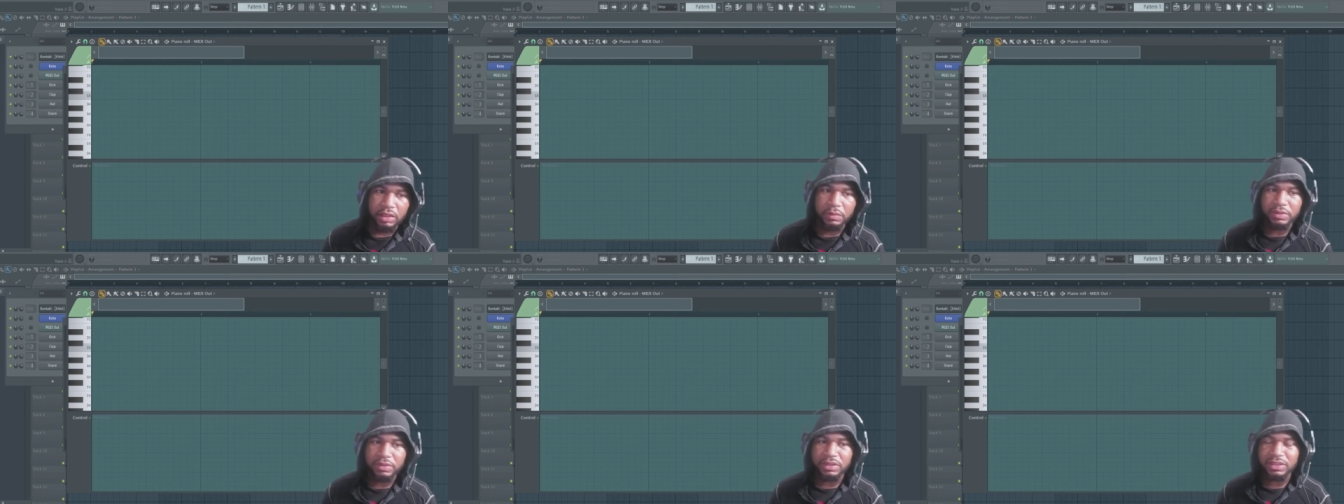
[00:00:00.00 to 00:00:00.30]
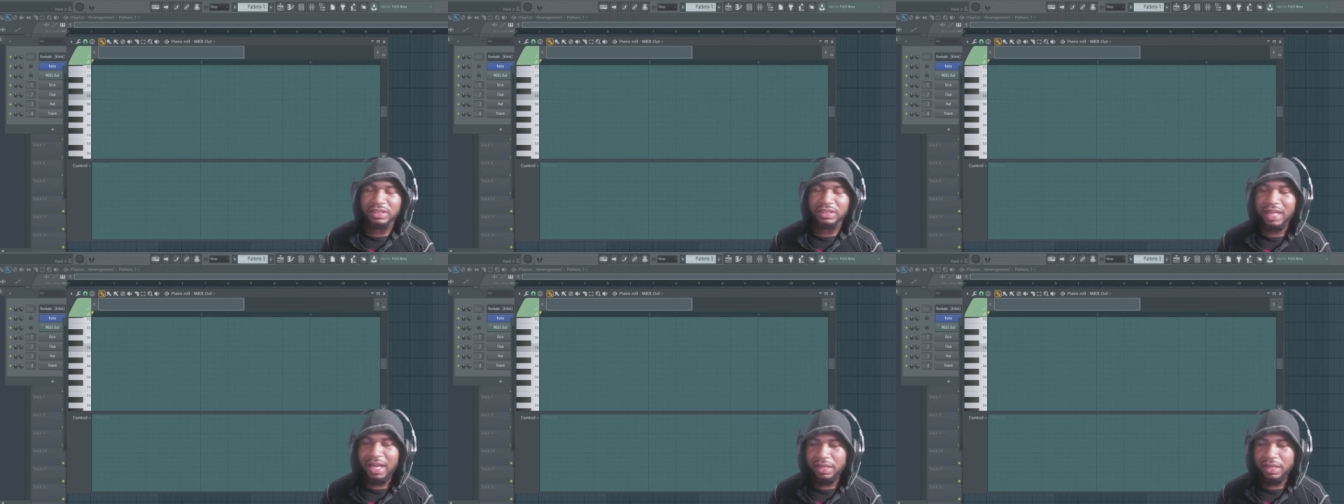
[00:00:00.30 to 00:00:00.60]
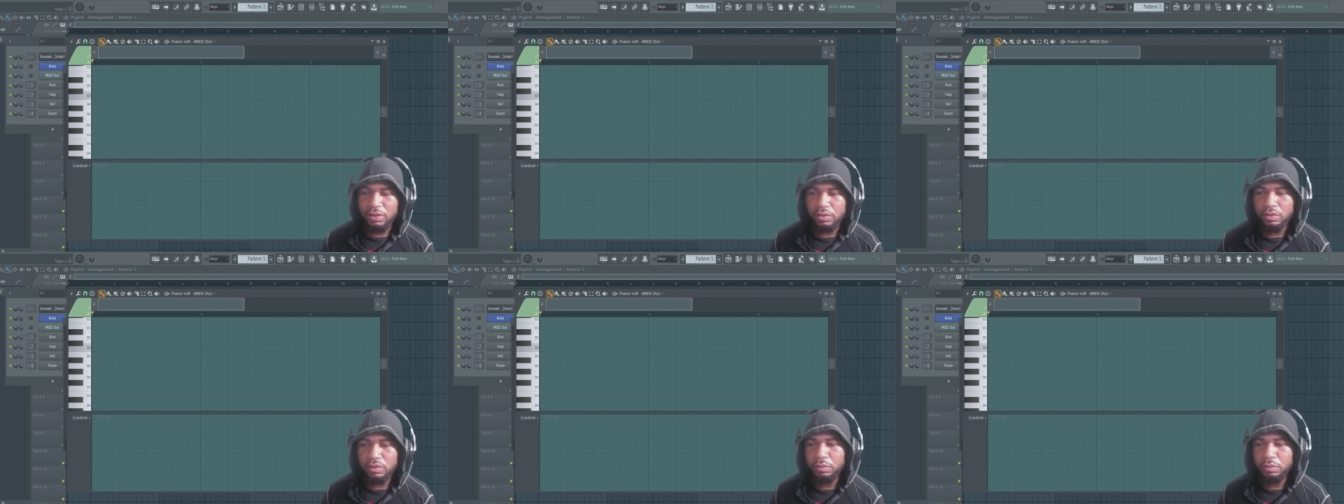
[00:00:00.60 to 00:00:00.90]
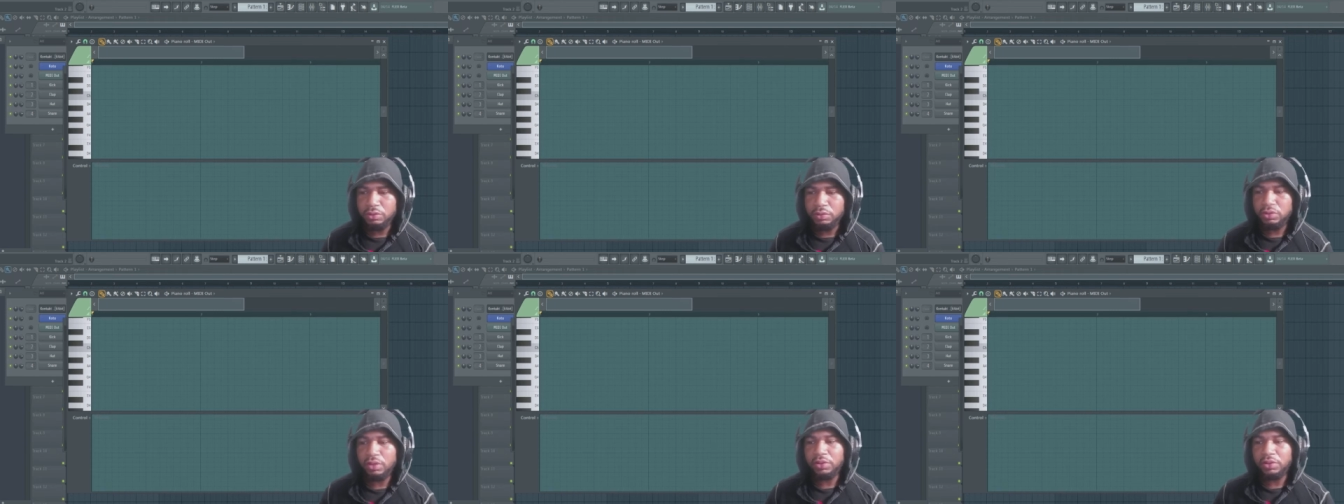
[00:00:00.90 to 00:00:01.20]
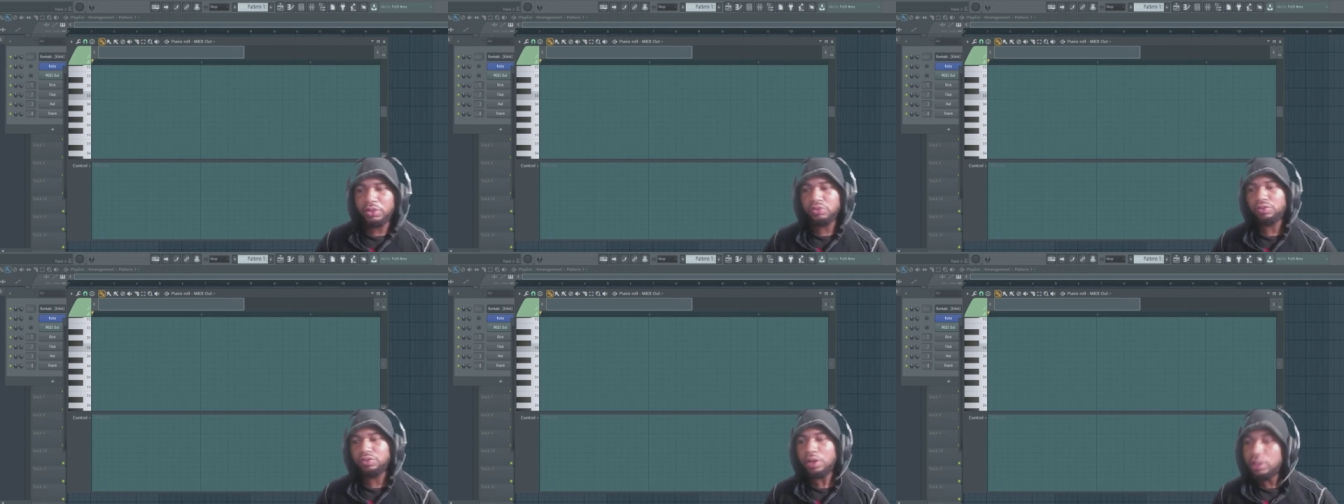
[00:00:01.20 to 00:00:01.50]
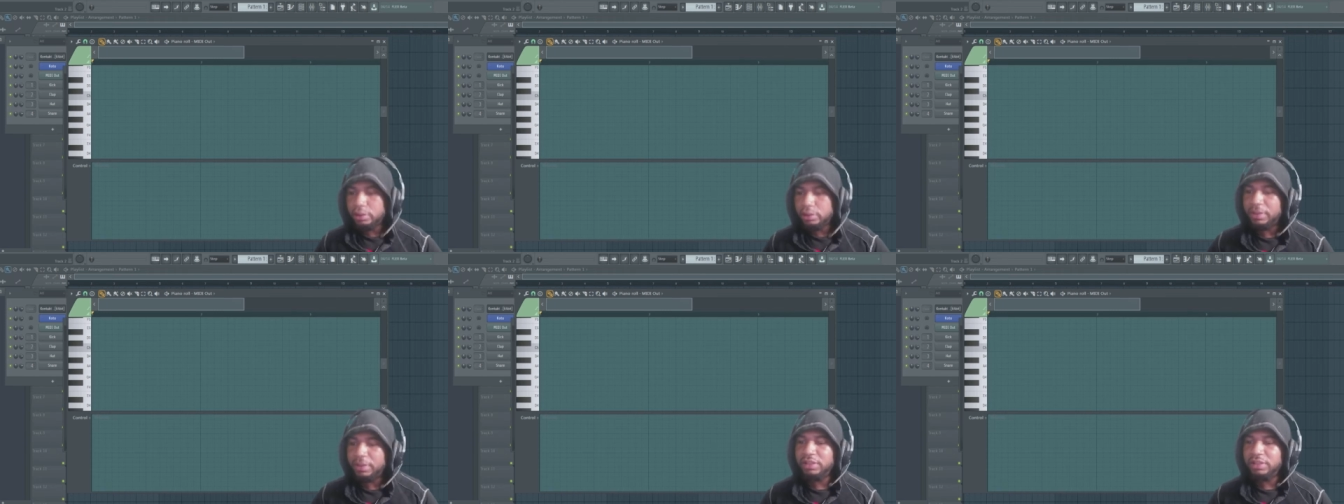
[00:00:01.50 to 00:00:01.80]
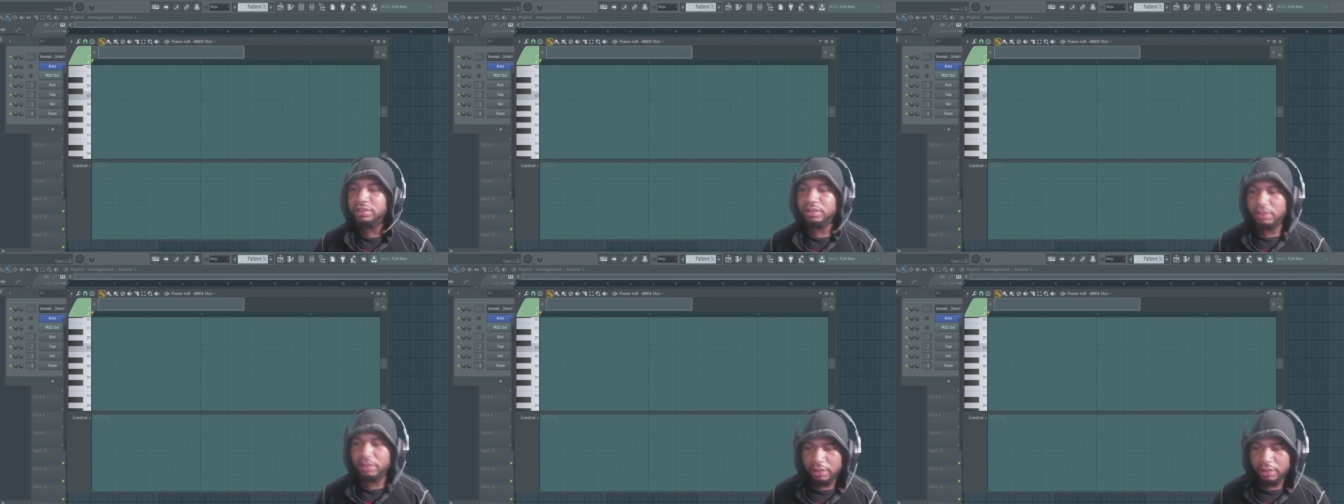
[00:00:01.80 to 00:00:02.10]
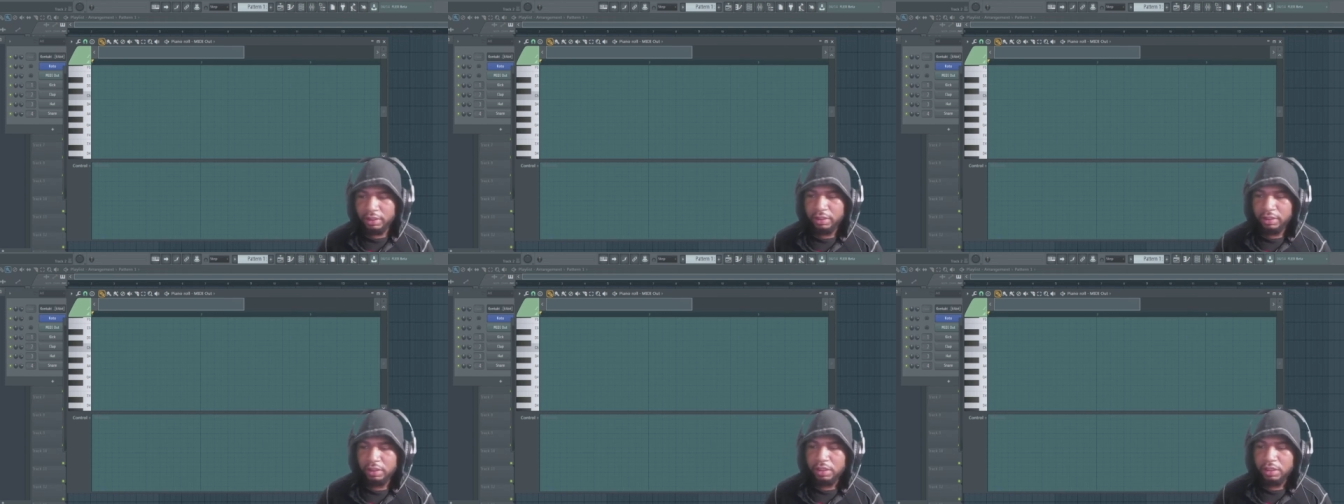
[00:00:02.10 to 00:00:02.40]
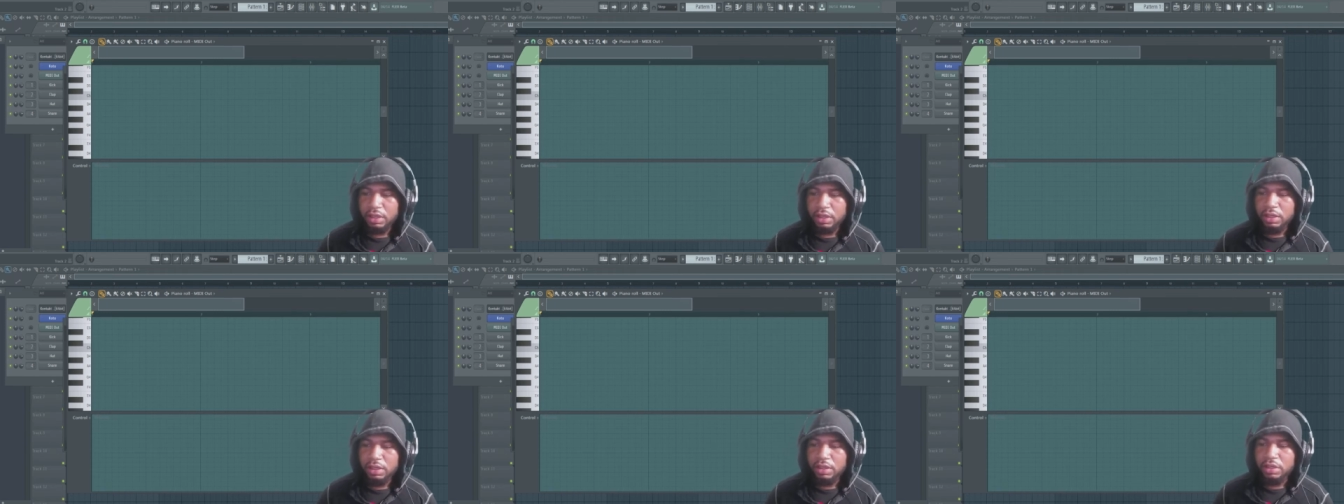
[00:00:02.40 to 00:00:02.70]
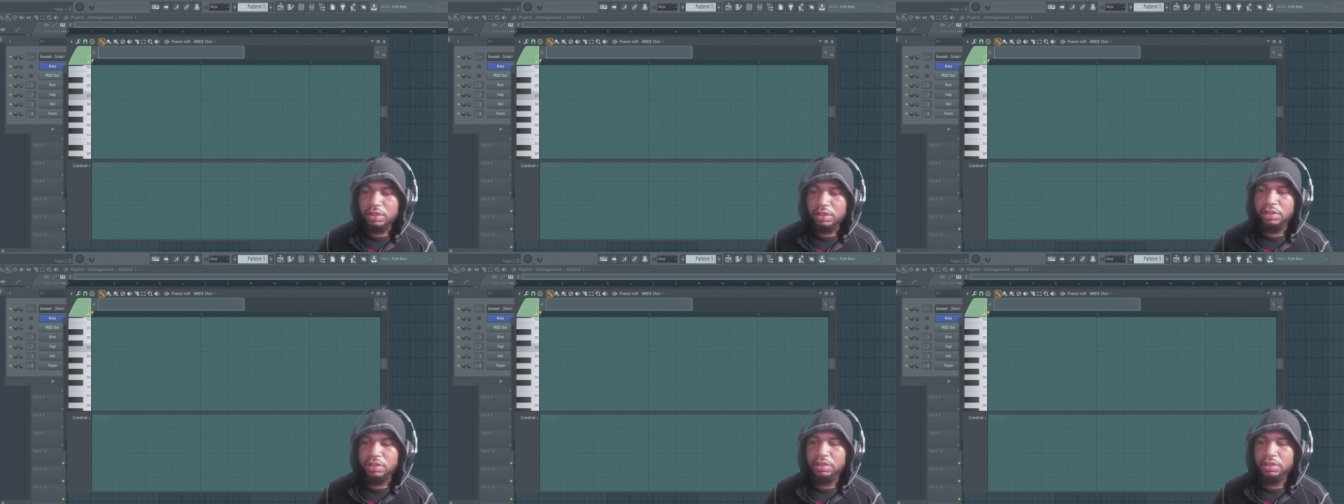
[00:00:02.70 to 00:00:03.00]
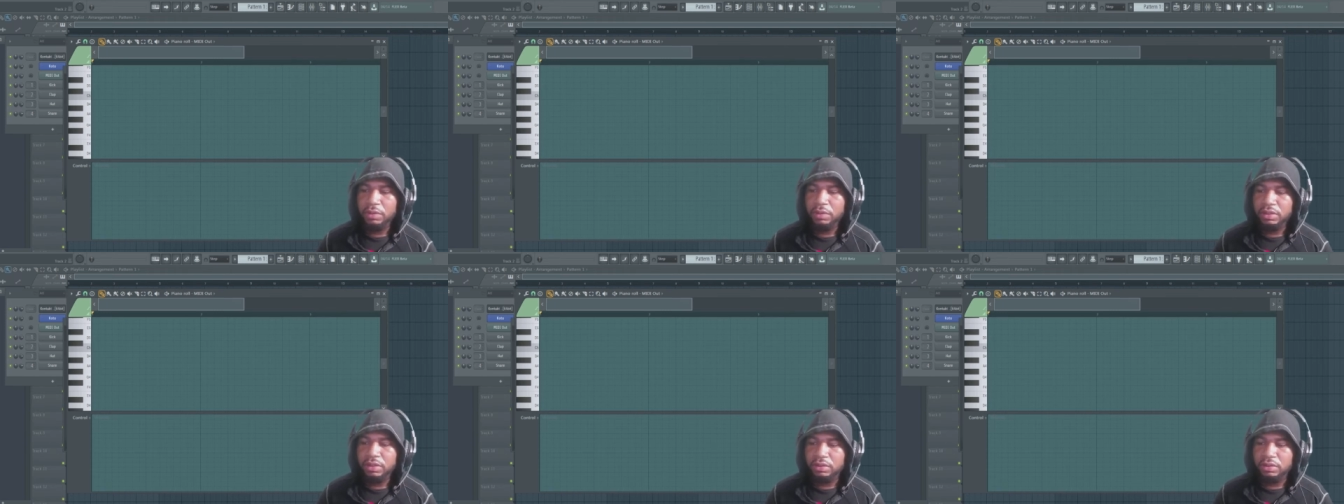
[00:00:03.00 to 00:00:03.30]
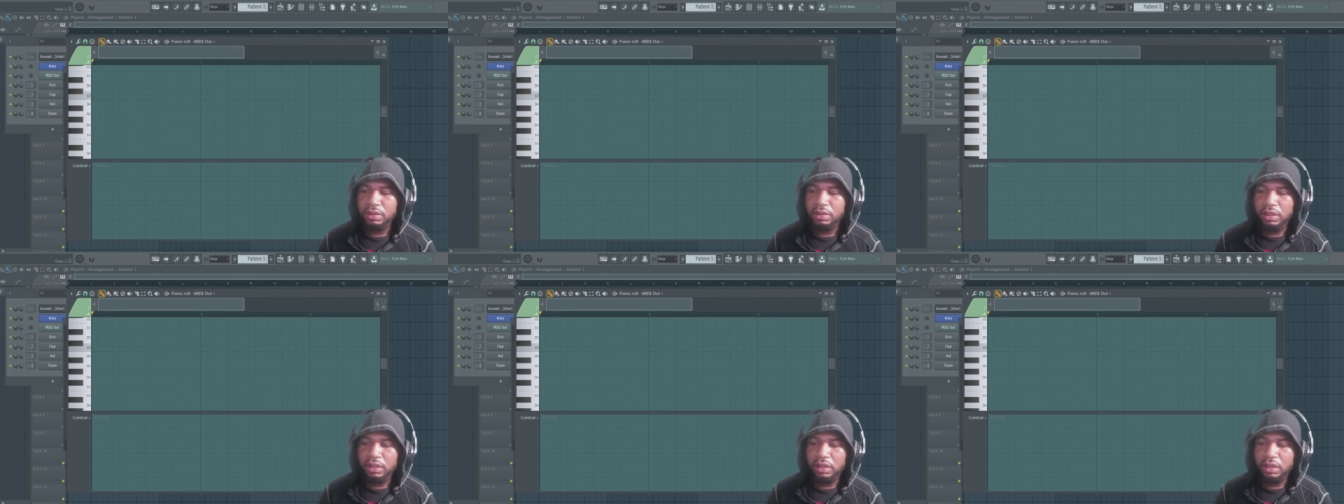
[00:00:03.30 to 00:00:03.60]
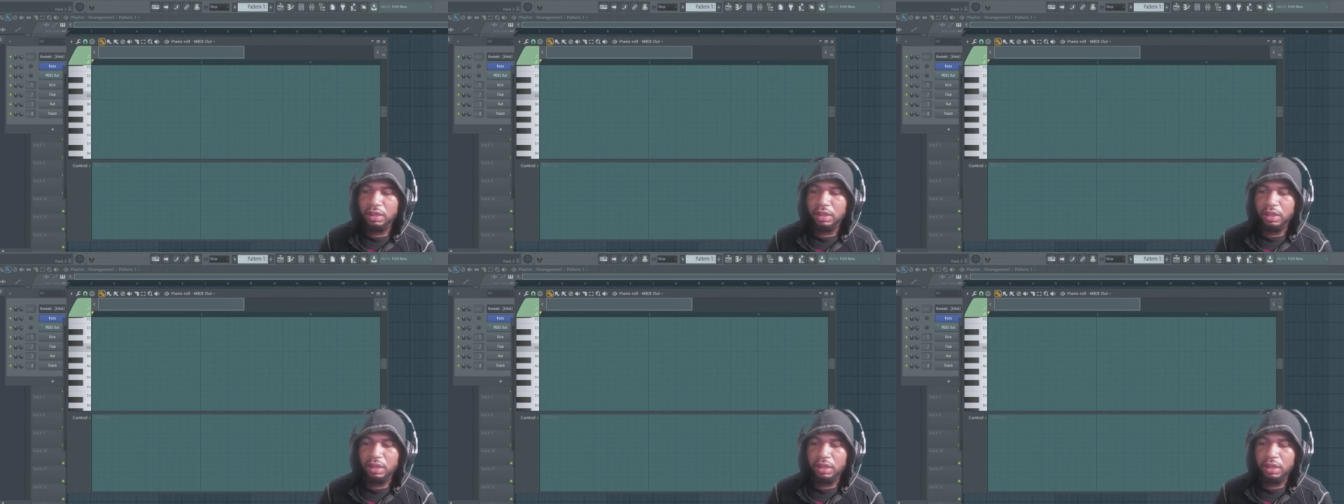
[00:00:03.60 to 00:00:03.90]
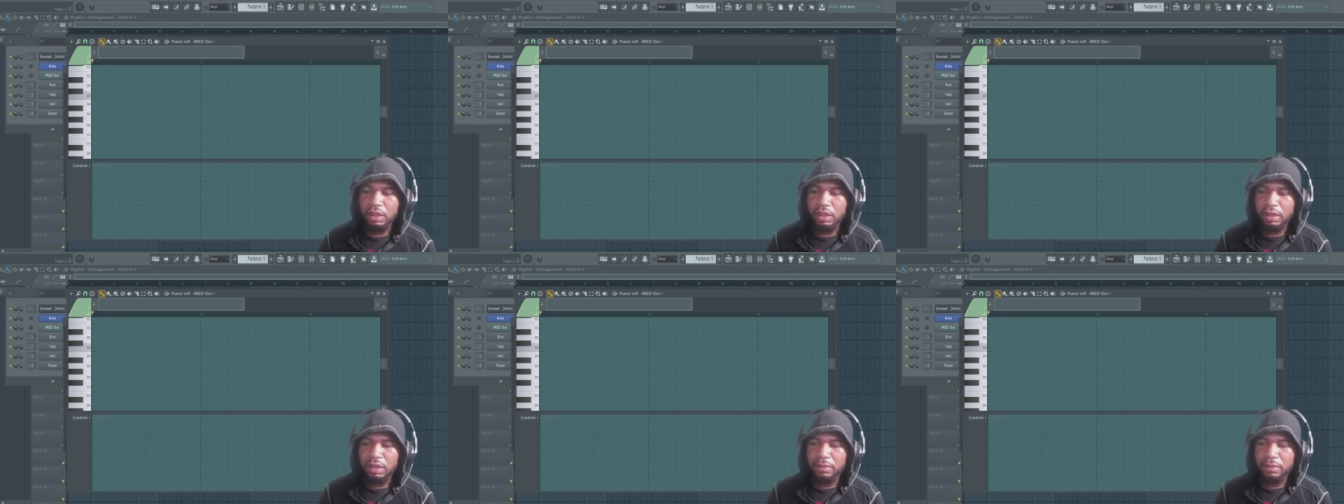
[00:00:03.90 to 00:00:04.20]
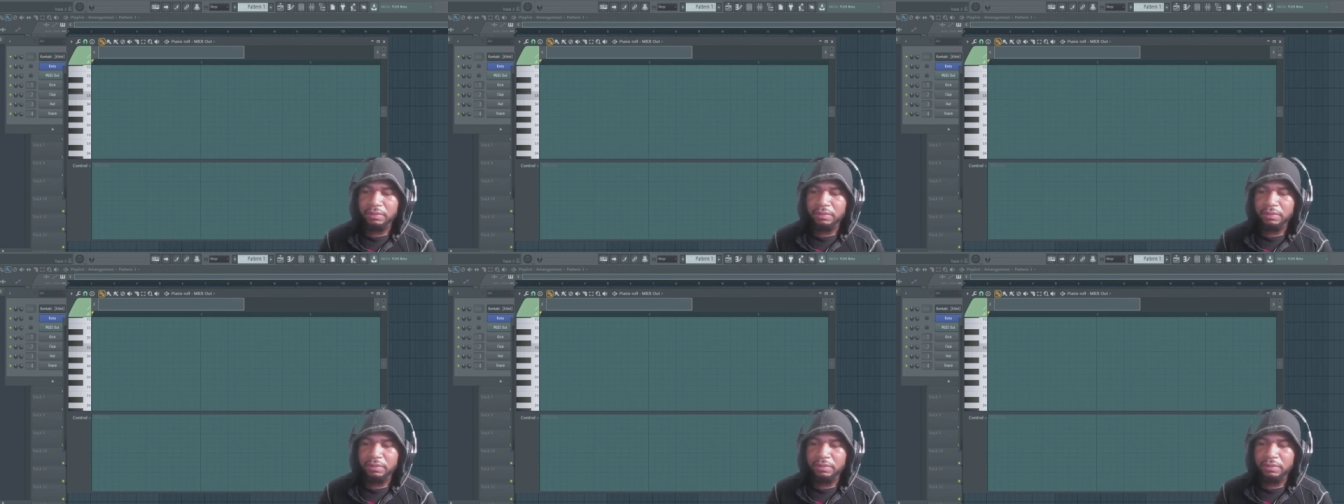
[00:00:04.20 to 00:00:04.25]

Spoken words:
you want the taiko, which are the drums basically. You want the